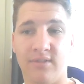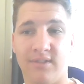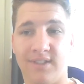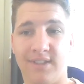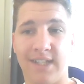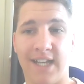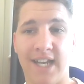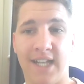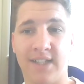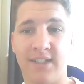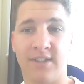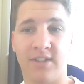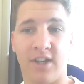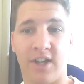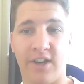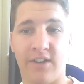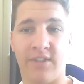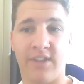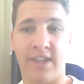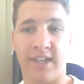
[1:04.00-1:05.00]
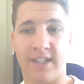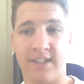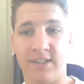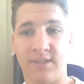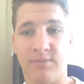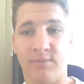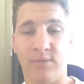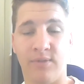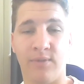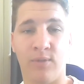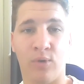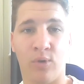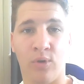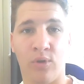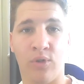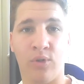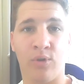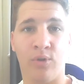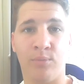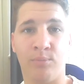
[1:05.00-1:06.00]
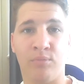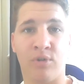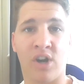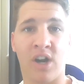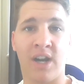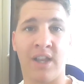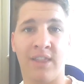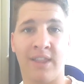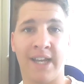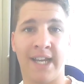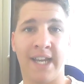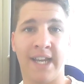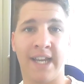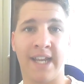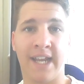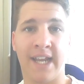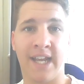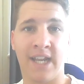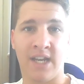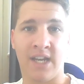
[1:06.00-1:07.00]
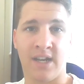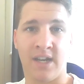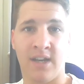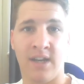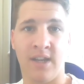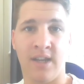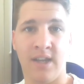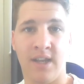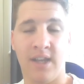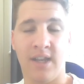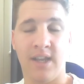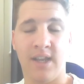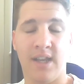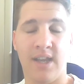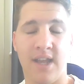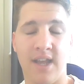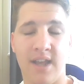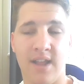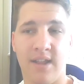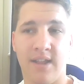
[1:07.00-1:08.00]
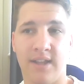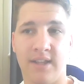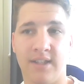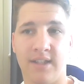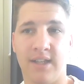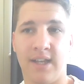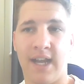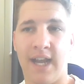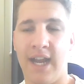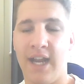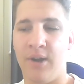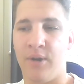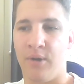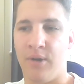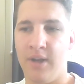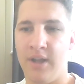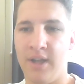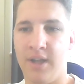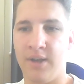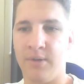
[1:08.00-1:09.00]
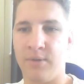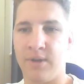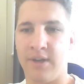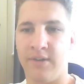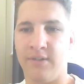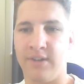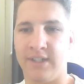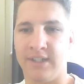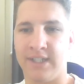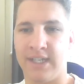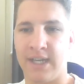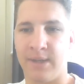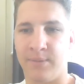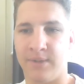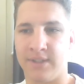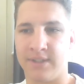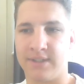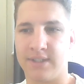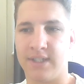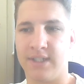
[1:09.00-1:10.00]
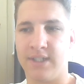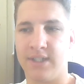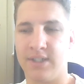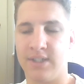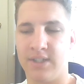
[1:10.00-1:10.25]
on the sad side of things, with Hawthorn, Brian Lake and Hale, whatever his name is.